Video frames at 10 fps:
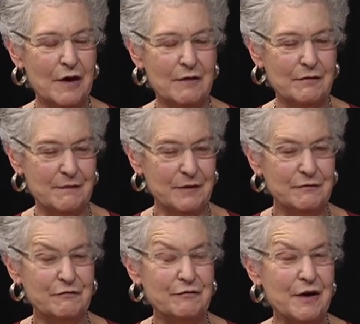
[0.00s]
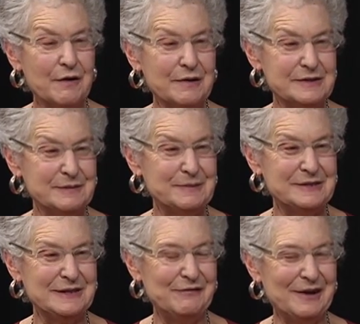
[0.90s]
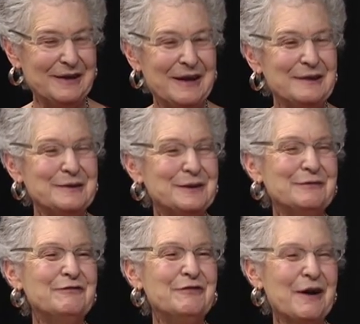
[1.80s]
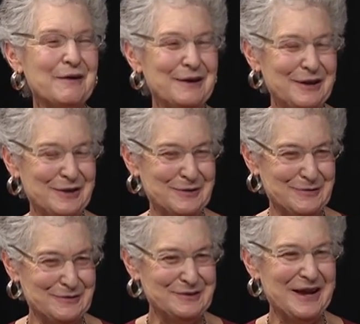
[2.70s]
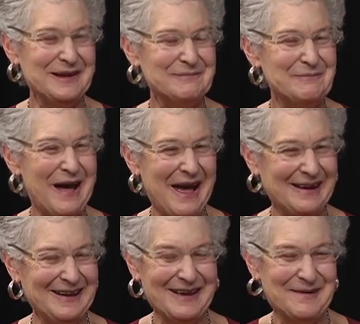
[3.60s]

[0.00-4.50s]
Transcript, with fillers: from the very specific to the very huge and back,